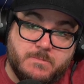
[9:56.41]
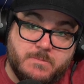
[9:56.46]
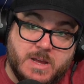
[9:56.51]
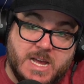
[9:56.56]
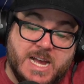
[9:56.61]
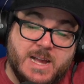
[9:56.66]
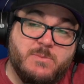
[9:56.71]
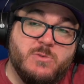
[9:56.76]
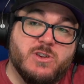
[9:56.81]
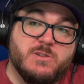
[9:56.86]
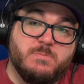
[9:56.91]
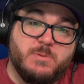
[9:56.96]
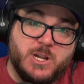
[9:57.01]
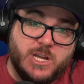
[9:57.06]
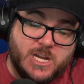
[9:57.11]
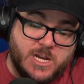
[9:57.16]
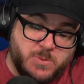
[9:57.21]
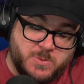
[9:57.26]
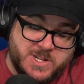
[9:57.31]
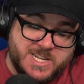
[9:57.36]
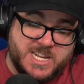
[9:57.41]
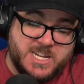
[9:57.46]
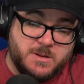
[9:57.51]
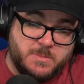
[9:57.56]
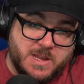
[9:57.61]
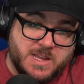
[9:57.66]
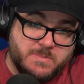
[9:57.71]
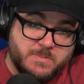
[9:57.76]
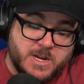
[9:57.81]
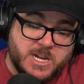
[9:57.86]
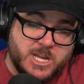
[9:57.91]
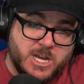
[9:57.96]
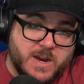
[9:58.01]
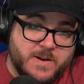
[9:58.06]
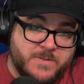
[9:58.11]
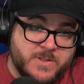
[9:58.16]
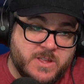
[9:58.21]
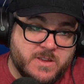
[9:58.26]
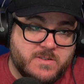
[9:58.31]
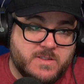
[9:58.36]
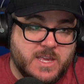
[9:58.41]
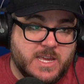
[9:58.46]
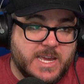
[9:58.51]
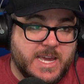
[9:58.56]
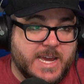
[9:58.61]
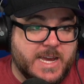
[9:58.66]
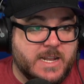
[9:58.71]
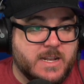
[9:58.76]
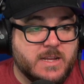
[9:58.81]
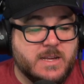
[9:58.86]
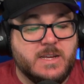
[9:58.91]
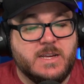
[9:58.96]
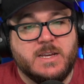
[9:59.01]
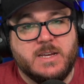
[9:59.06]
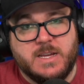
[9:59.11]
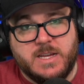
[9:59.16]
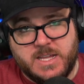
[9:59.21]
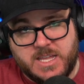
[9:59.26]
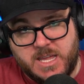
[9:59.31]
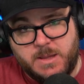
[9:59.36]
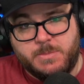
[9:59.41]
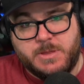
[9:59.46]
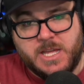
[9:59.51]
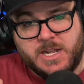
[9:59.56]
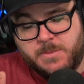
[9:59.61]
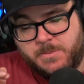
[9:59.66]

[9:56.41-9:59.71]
I'm just putting on we need to make money off of this thing hat. Keep that in